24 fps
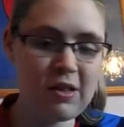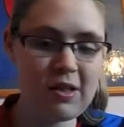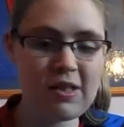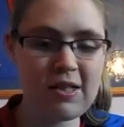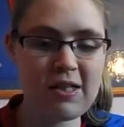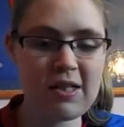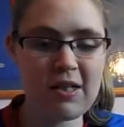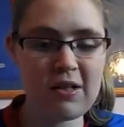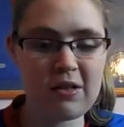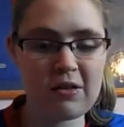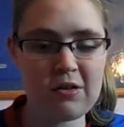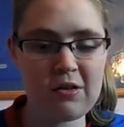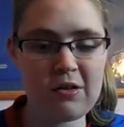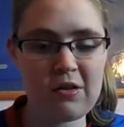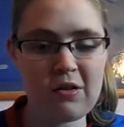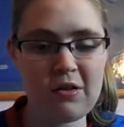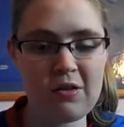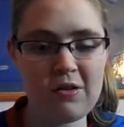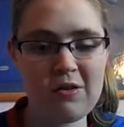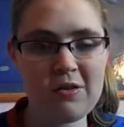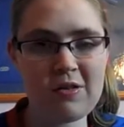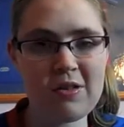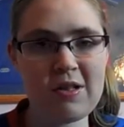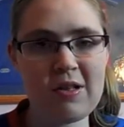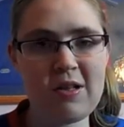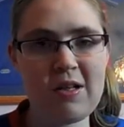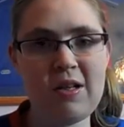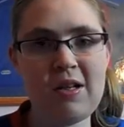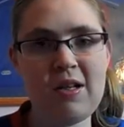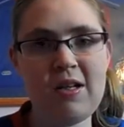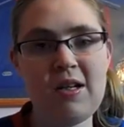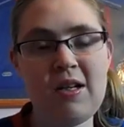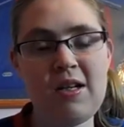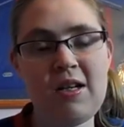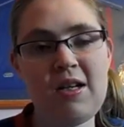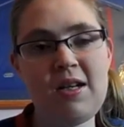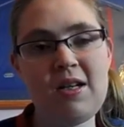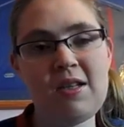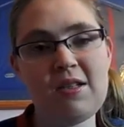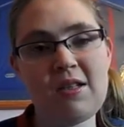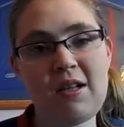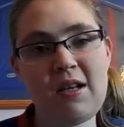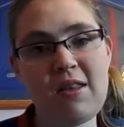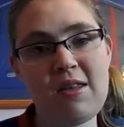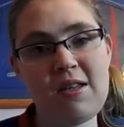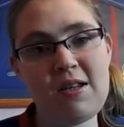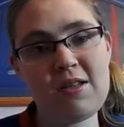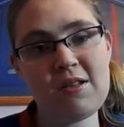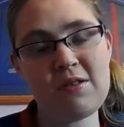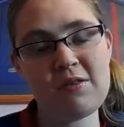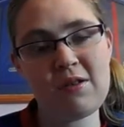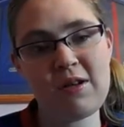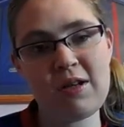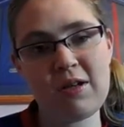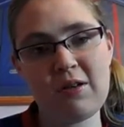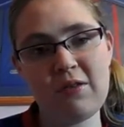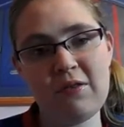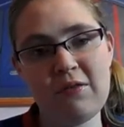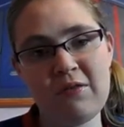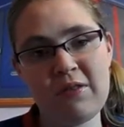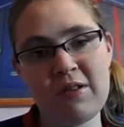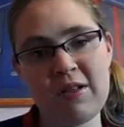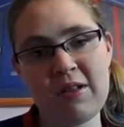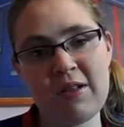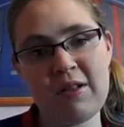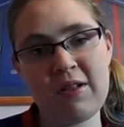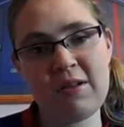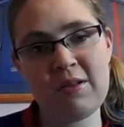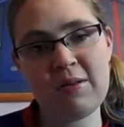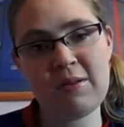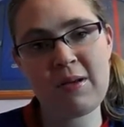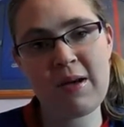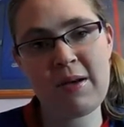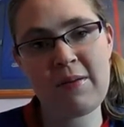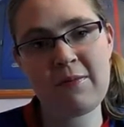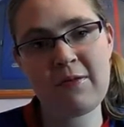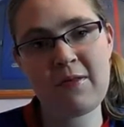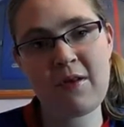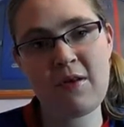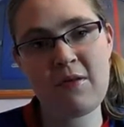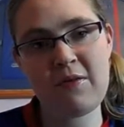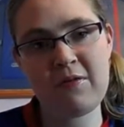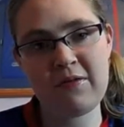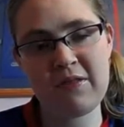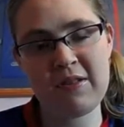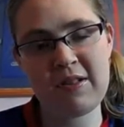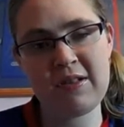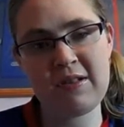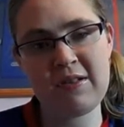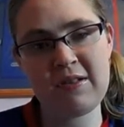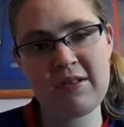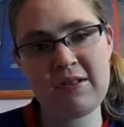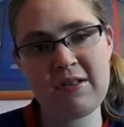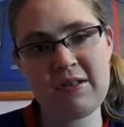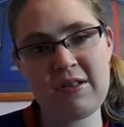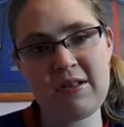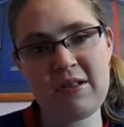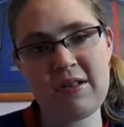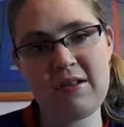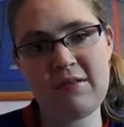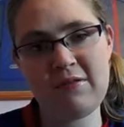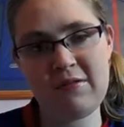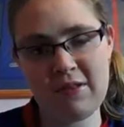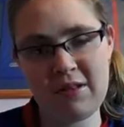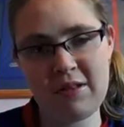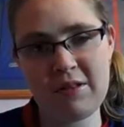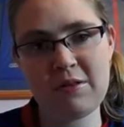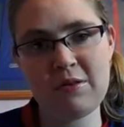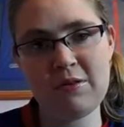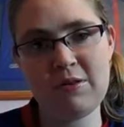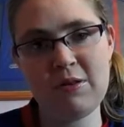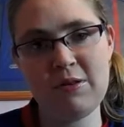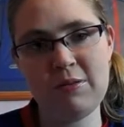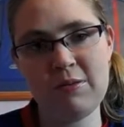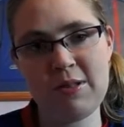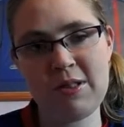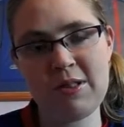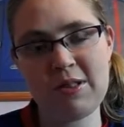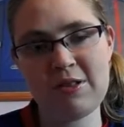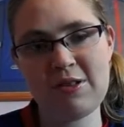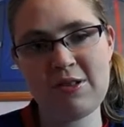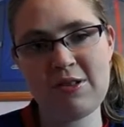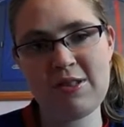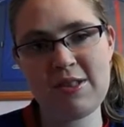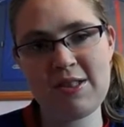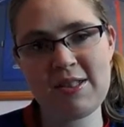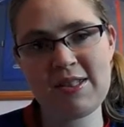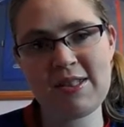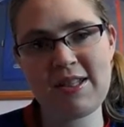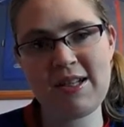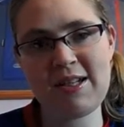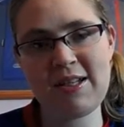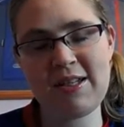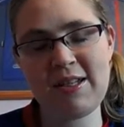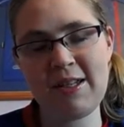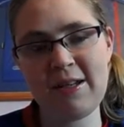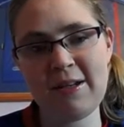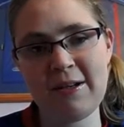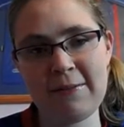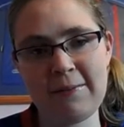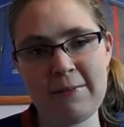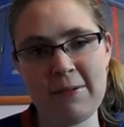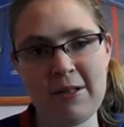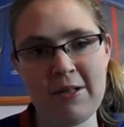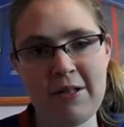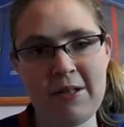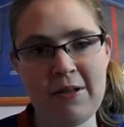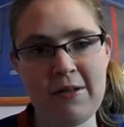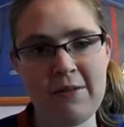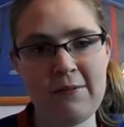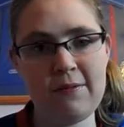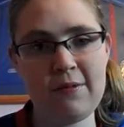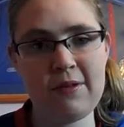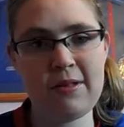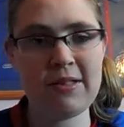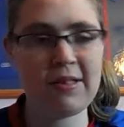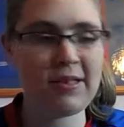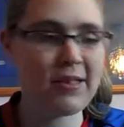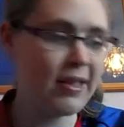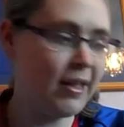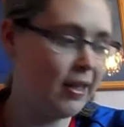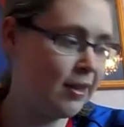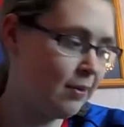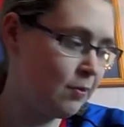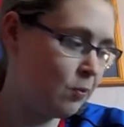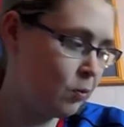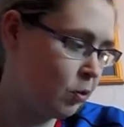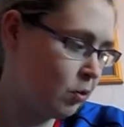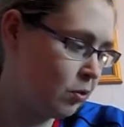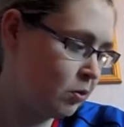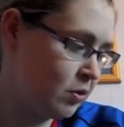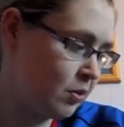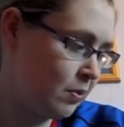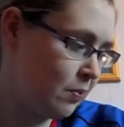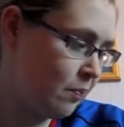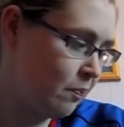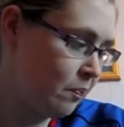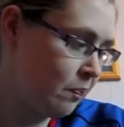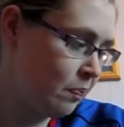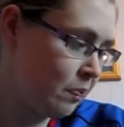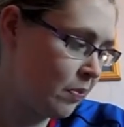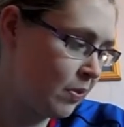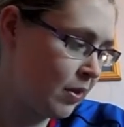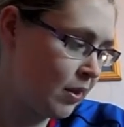Chrissy got 2 goals. I think he's quite confident. He'll come confident in front of the goal, which is good to see in a young player willing to get them goals in.